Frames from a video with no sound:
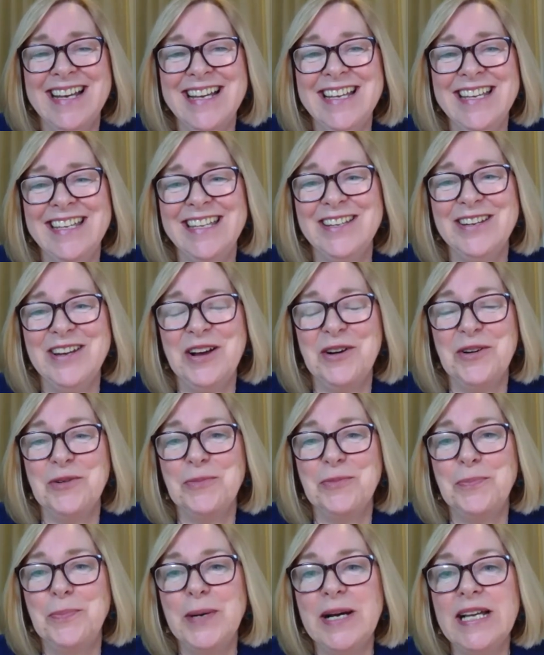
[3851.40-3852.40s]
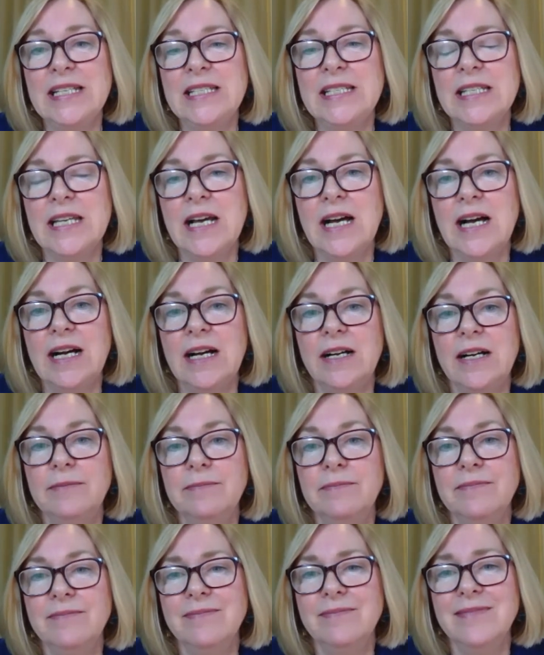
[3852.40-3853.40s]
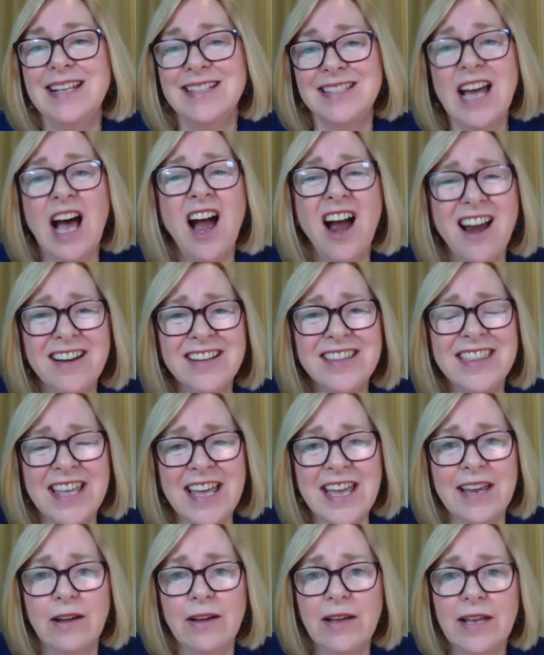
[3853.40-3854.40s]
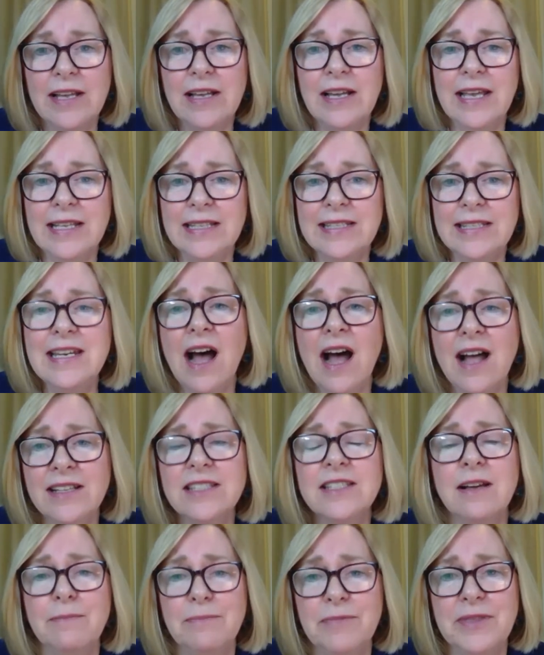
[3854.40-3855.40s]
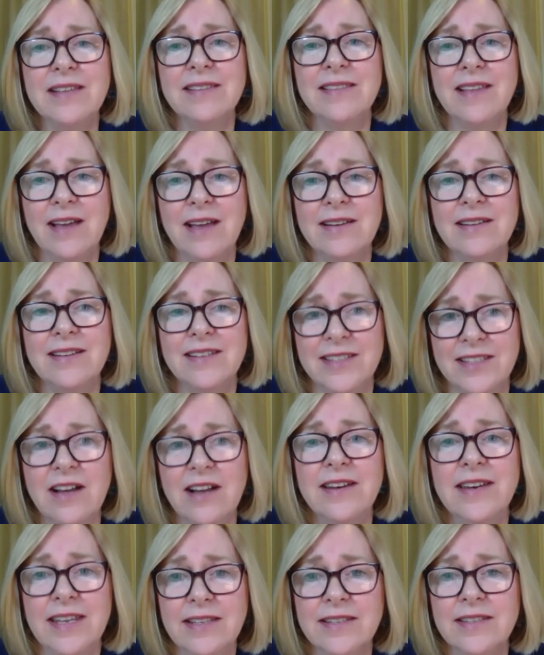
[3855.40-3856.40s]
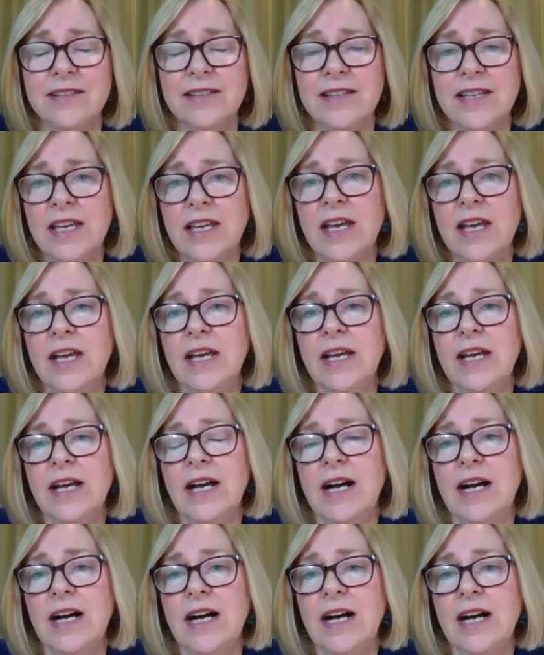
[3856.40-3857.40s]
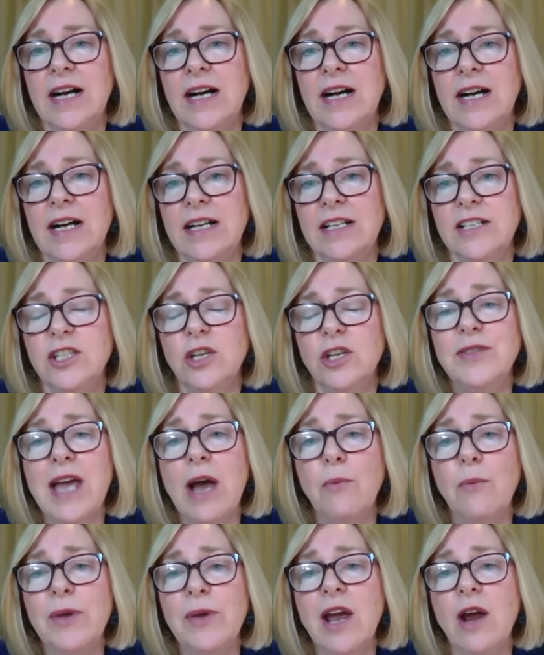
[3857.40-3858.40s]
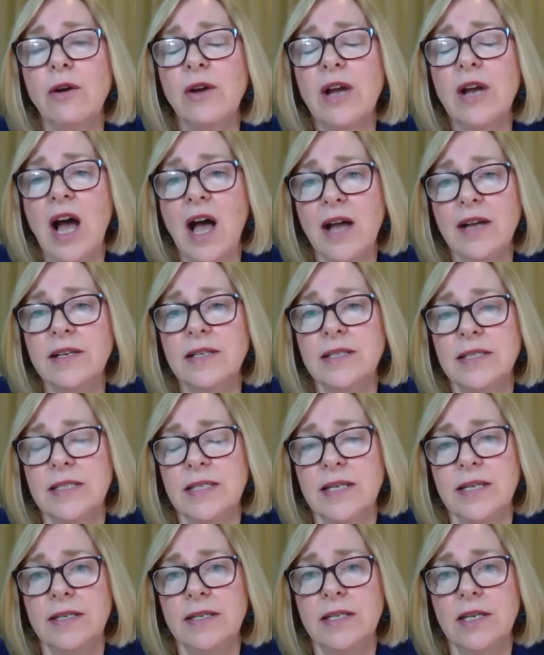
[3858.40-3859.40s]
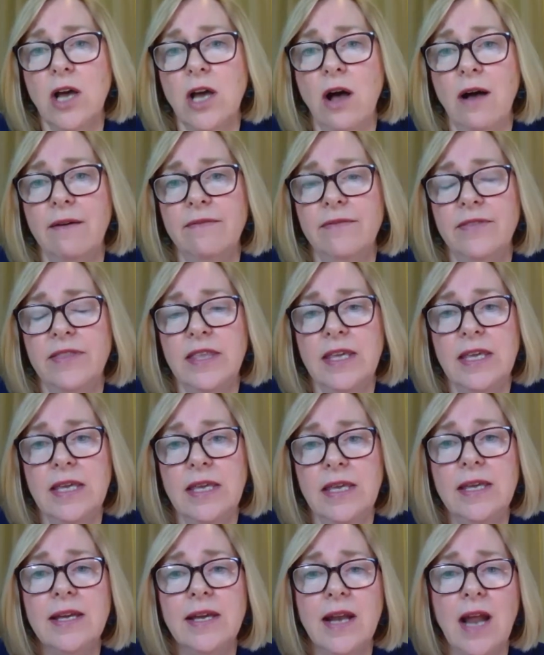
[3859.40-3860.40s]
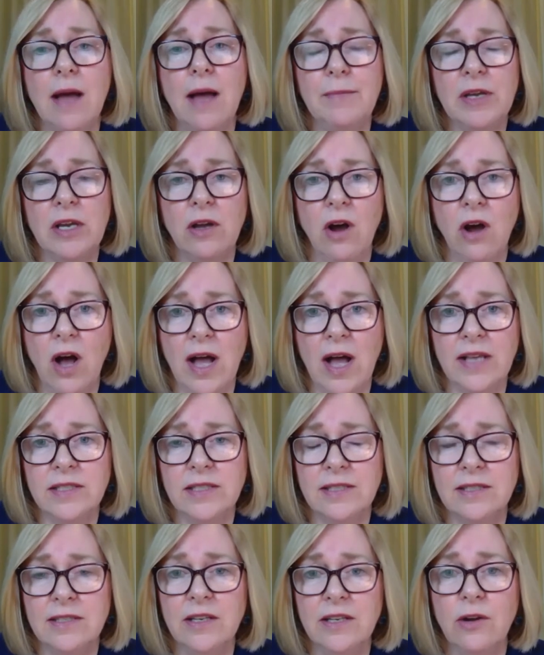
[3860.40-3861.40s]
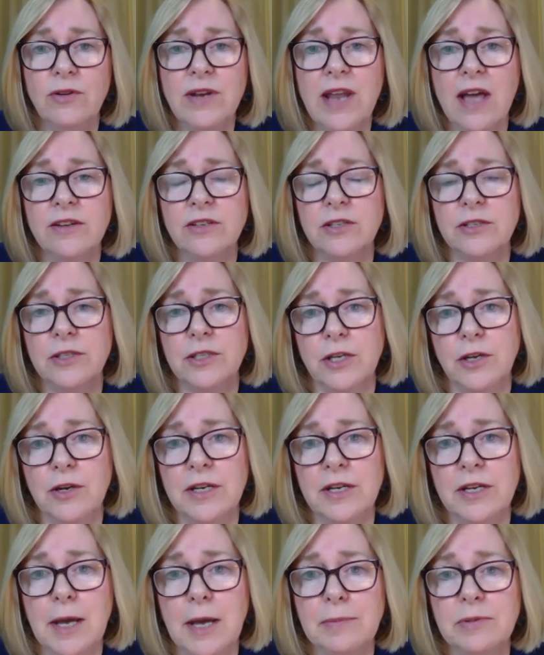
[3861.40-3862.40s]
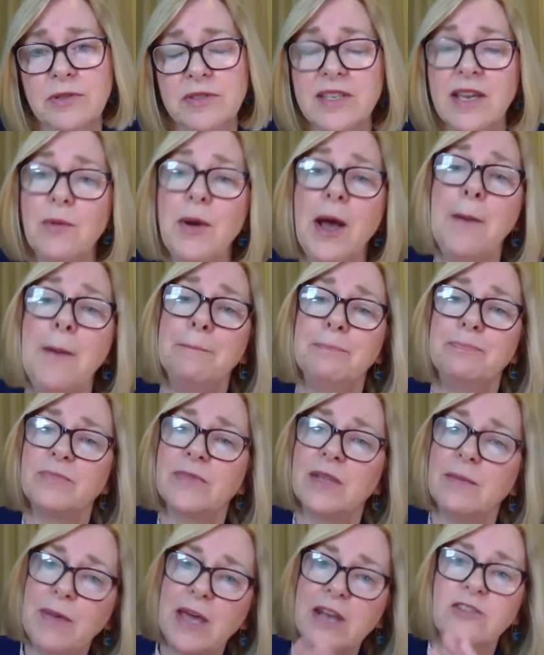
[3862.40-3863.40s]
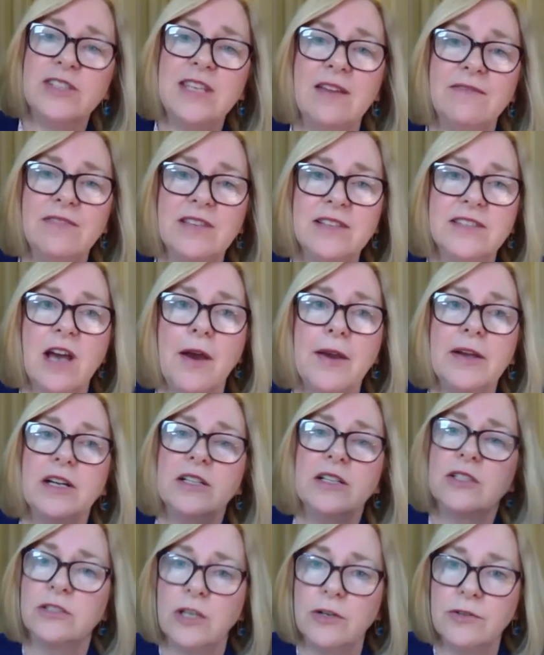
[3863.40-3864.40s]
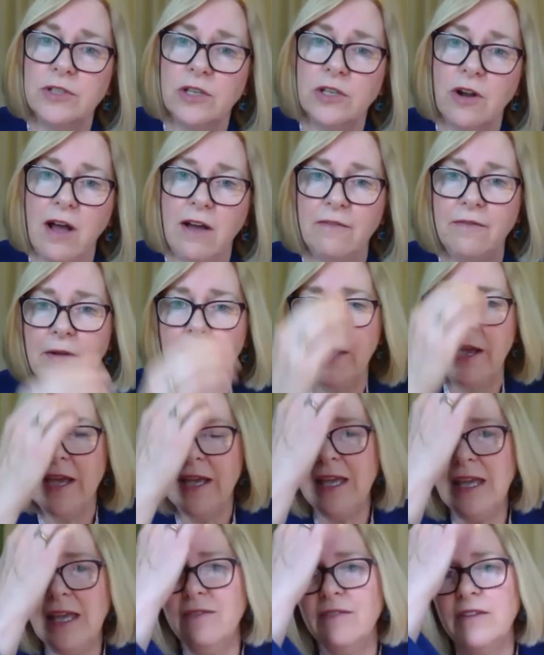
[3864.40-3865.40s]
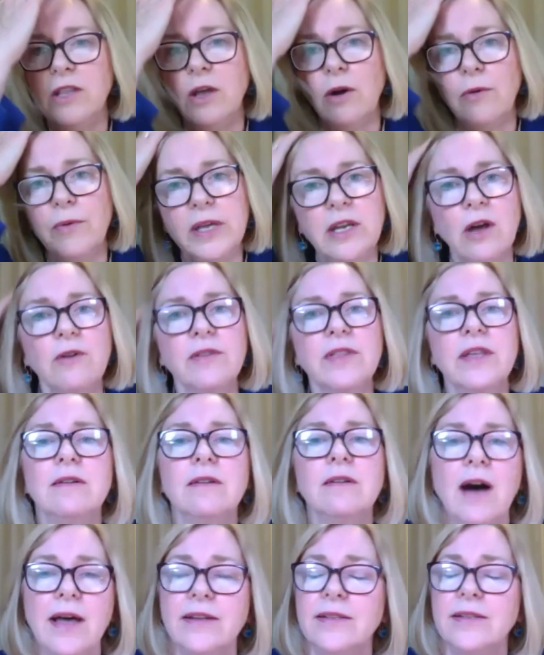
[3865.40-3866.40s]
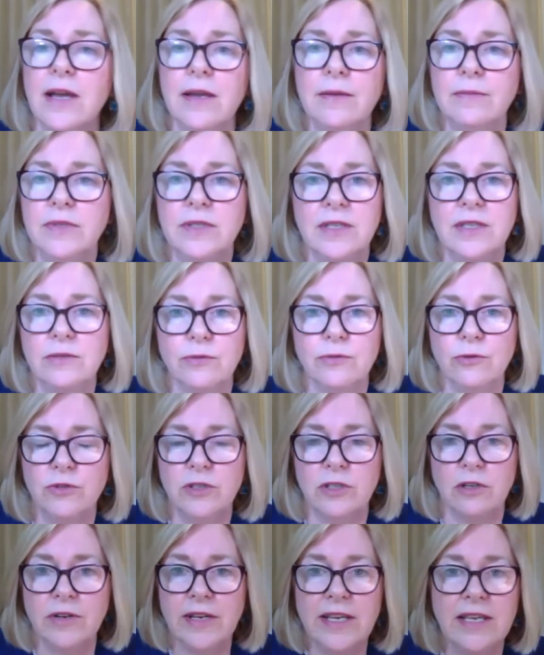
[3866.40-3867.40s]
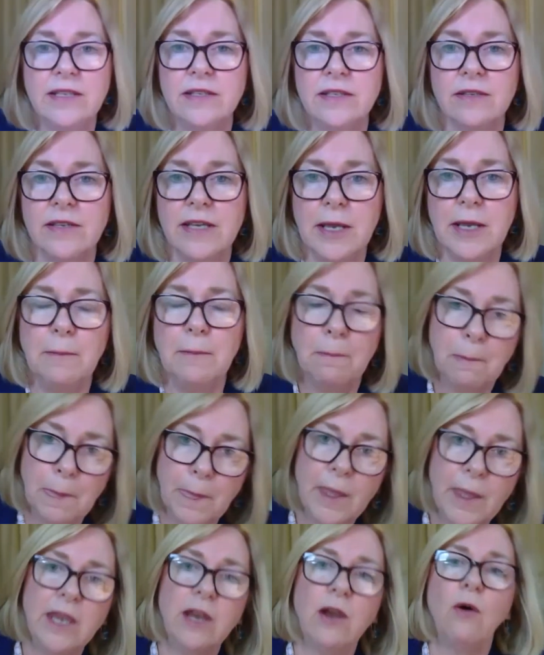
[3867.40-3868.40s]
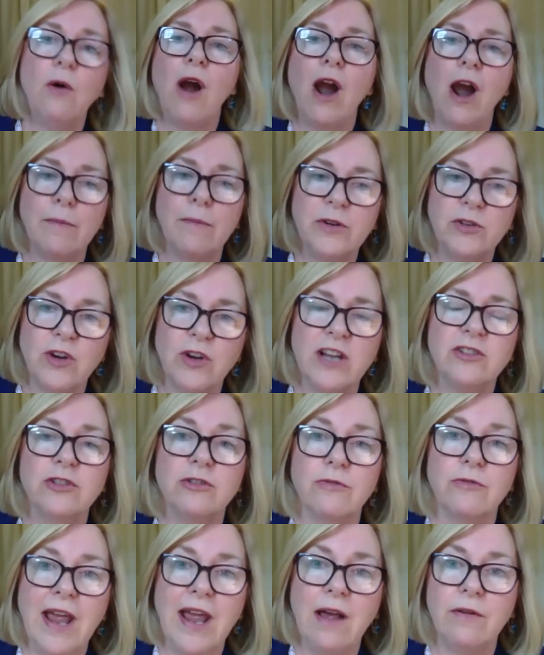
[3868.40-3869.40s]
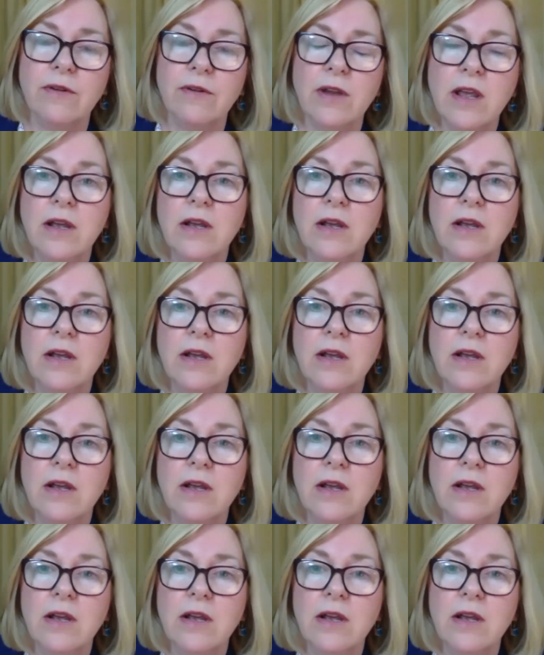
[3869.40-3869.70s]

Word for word: you know, but um, that's a hard thing. It, it's not something that is done easily. Uh, so that we are cognizant of the economic costs. You know, national security types will say, well, better safe than sorry, let's close it off, right. even though we know that a lot of times these routes are easily, you know, arbitraged around.